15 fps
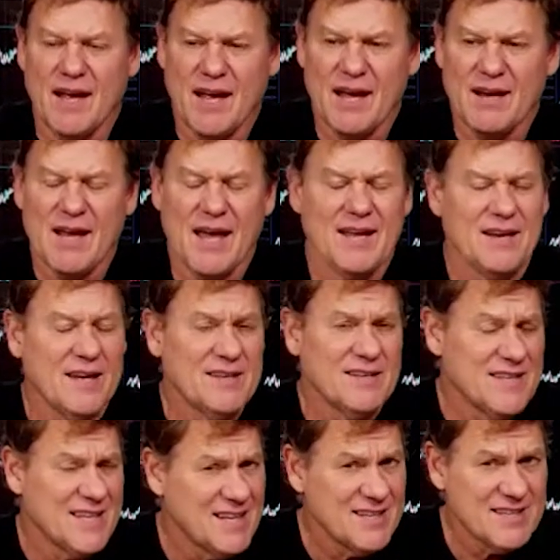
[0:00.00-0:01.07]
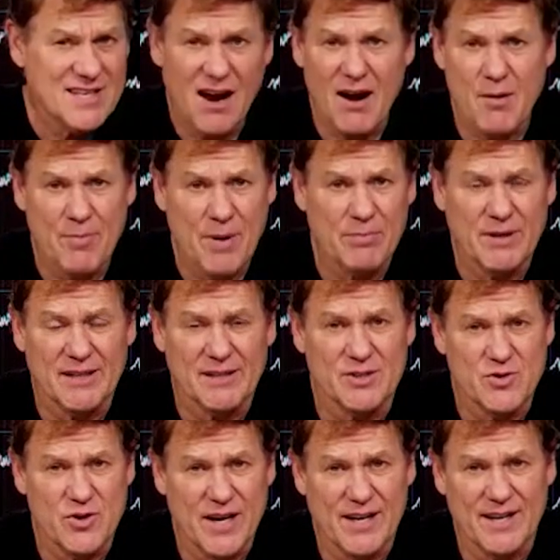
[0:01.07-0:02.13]
And in the entire publicly
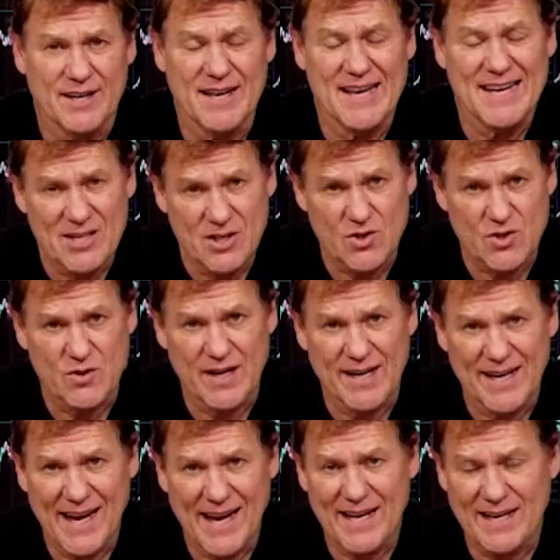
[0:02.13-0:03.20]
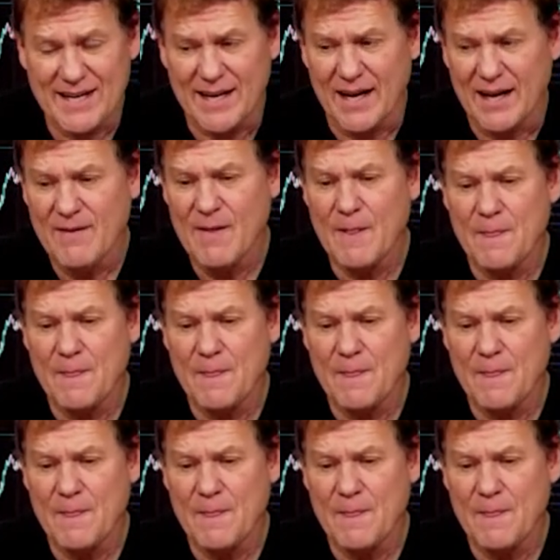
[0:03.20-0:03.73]
traded industry in Canada,